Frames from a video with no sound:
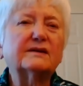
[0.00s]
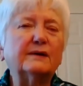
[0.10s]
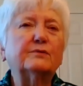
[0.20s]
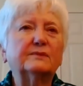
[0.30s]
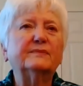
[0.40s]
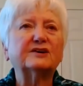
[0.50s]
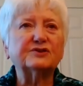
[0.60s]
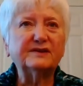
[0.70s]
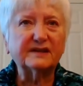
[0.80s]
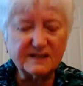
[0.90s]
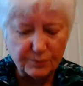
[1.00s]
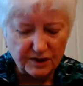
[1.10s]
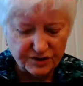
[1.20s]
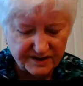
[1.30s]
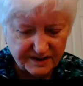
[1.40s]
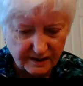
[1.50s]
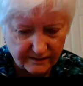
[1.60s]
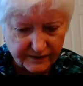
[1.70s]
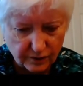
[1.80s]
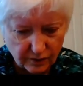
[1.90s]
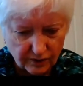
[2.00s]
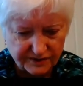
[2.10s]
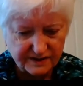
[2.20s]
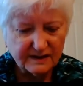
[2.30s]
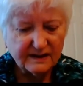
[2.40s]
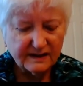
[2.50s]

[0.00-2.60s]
I would imagine the expressions of the hurt